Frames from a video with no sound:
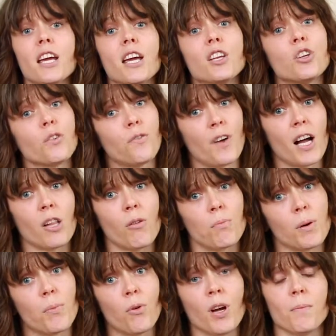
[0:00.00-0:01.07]
in your
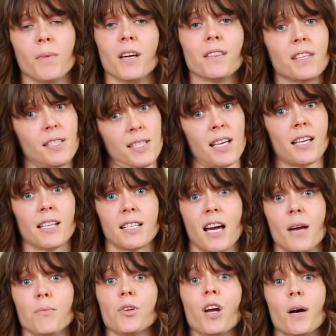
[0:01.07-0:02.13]
follow-up appointment the second
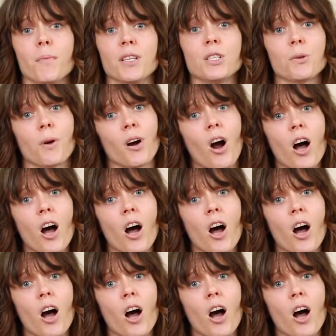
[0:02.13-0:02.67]
time you come into our